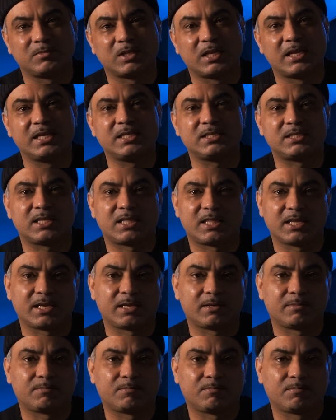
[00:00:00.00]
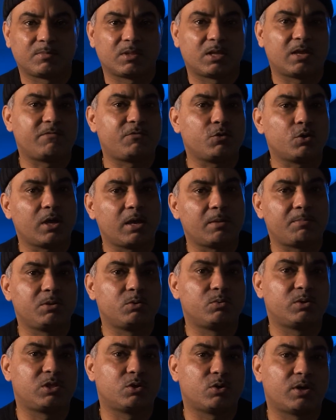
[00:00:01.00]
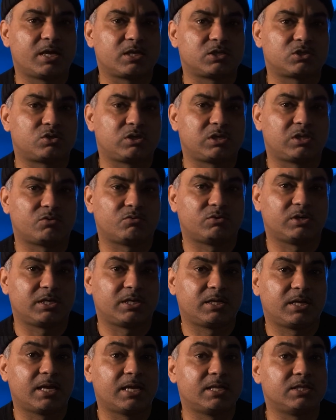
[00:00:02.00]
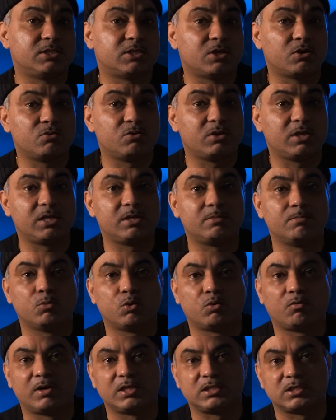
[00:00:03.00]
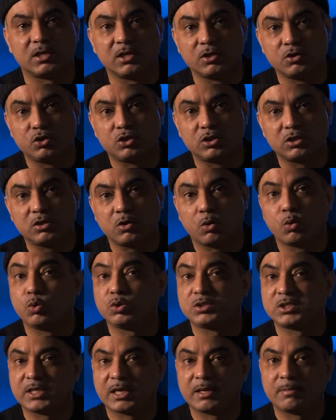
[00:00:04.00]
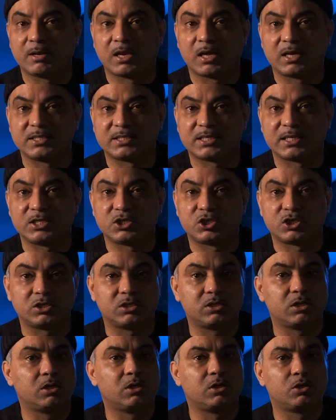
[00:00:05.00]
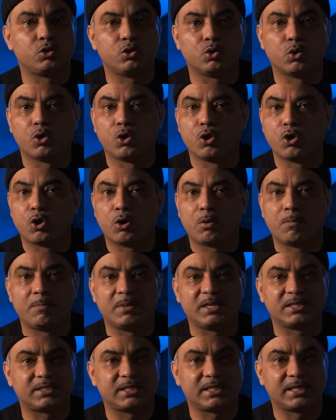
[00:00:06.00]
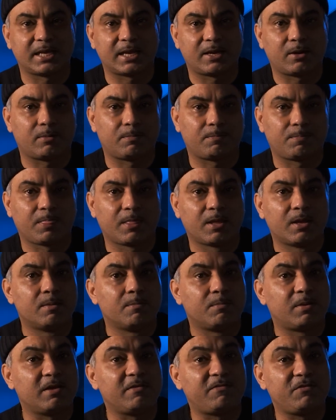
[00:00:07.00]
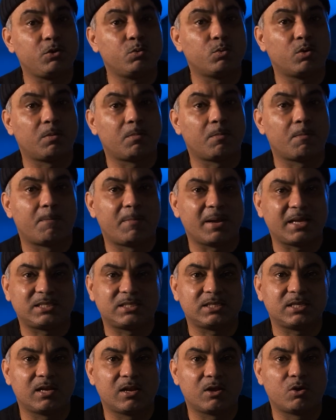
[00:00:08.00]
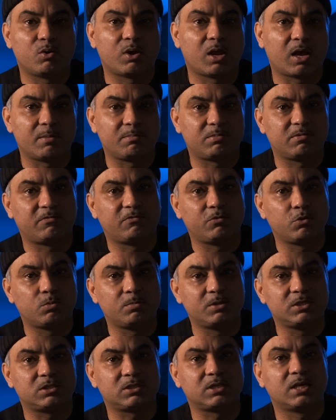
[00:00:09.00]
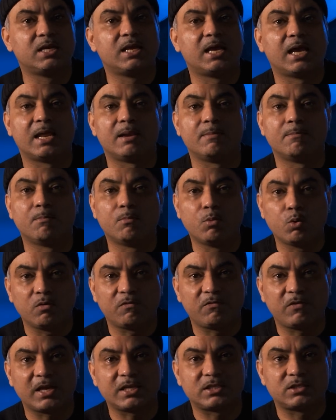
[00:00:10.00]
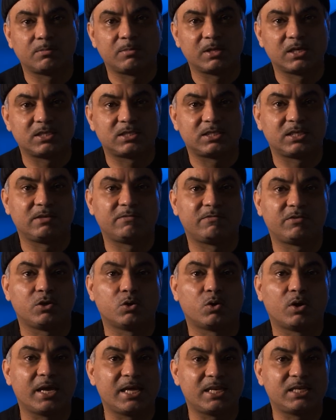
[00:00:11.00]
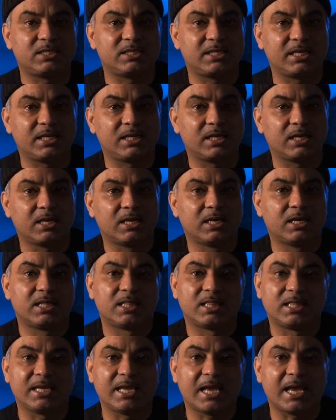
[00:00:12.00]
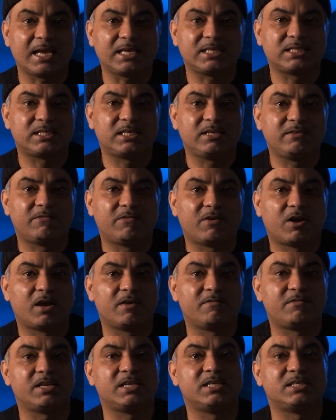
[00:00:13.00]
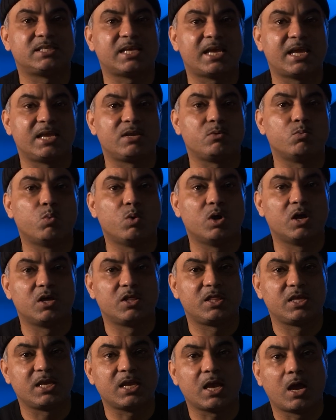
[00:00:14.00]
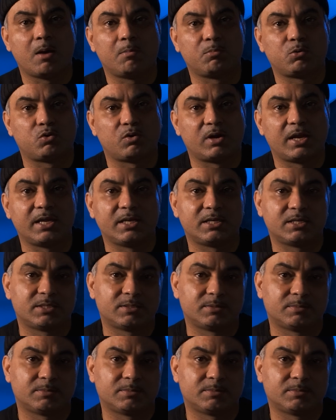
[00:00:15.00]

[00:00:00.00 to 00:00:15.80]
Here's the thing. If you're happy with your X-T3 and don't need more resolution or stabilization, you're not missing out. But if you want better low light performance and more flexibility for your editing, the X-T5 is a worthy upgrade.